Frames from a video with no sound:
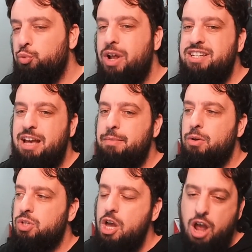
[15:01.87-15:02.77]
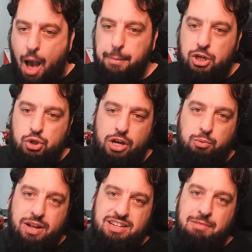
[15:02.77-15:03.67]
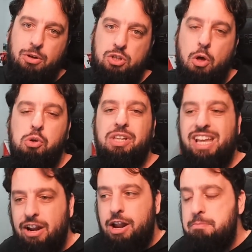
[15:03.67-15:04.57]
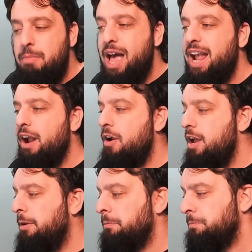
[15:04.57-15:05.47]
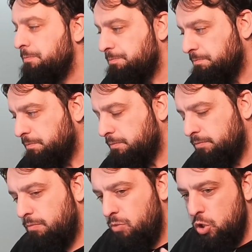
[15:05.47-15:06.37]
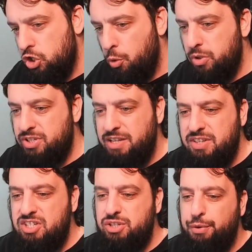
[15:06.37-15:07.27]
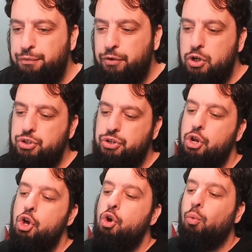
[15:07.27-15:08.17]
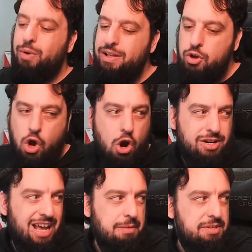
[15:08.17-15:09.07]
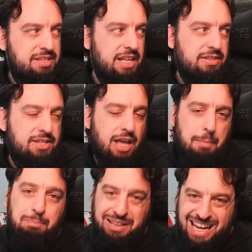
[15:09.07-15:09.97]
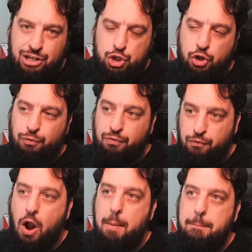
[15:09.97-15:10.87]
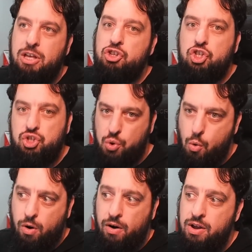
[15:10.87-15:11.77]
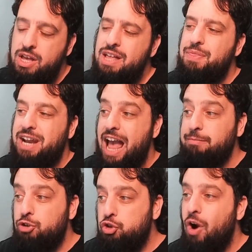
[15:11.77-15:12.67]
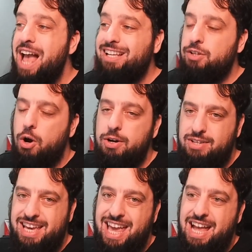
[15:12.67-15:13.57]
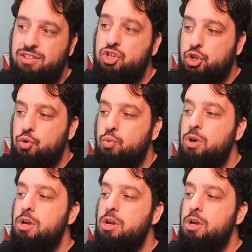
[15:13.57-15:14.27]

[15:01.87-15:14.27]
run demos. I'm going to try to run demos locally here in my area. So we'll see. This is the first real card game since Bleach from Score that I am trying as hard as I can to